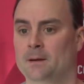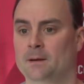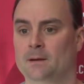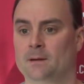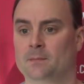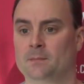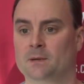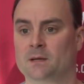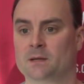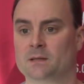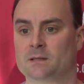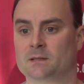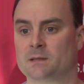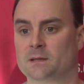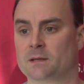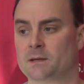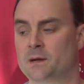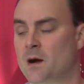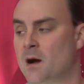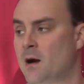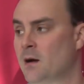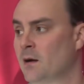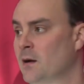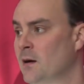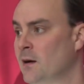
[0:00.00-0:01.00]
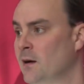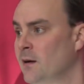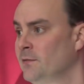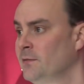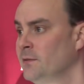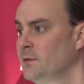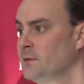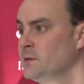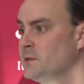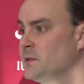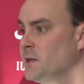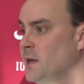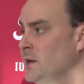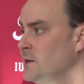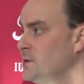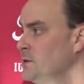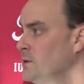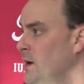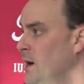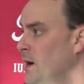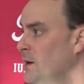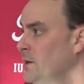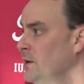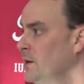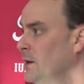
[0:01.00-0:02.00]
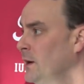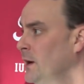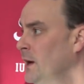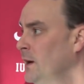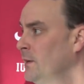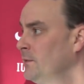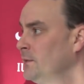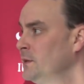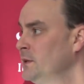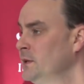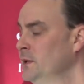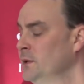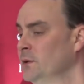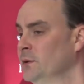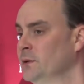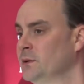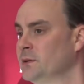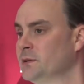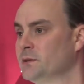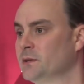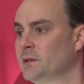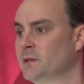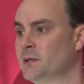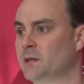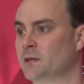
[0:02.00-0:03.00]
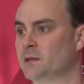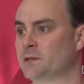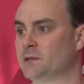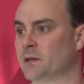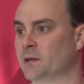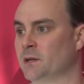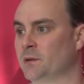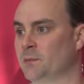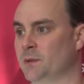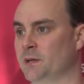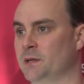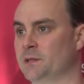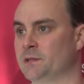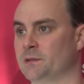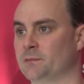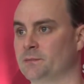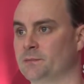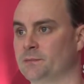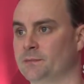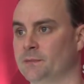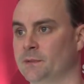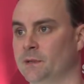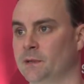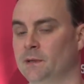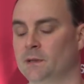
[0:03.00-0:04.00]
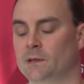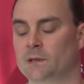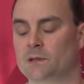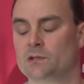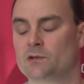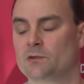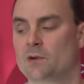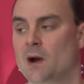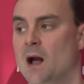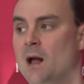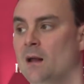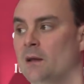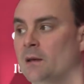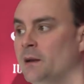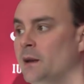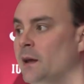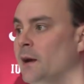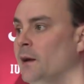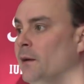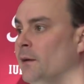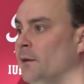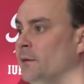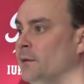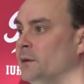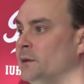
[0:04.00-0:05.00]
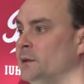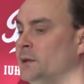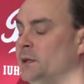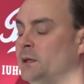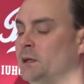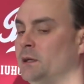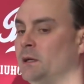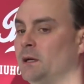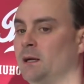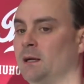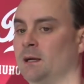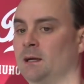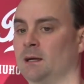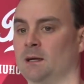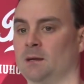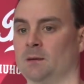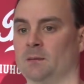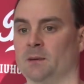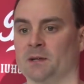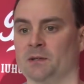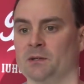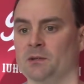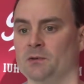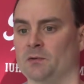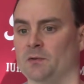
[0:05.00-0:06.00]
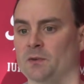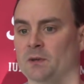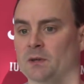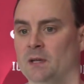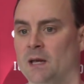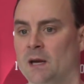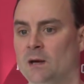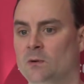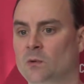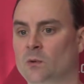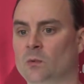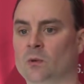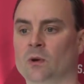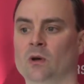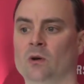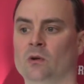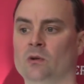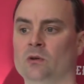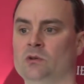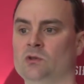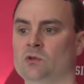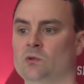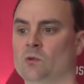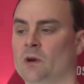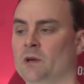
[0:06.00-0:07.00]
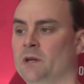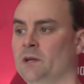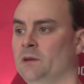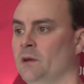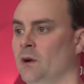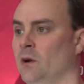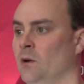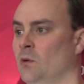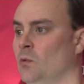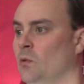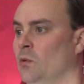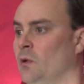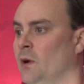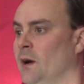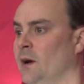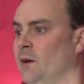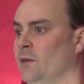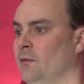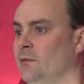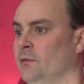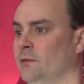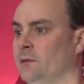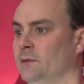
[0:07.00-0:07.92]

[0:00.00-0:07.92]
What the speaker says: because of the non-conference schedule, how you're going to have to deal with it. So I think there's going to be some trial and error. I do feel like when we go to 20, though, we'll have